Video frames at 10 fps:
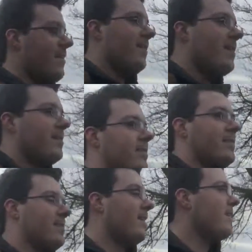
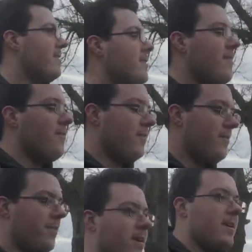this in itself
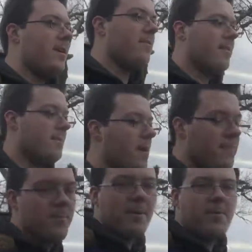is for uni, but
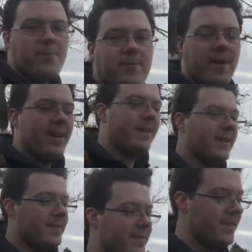I'm a Millwall fan,
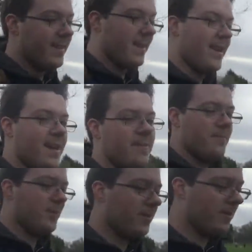and yeah,
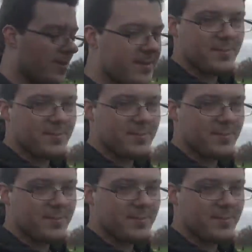boohoo, I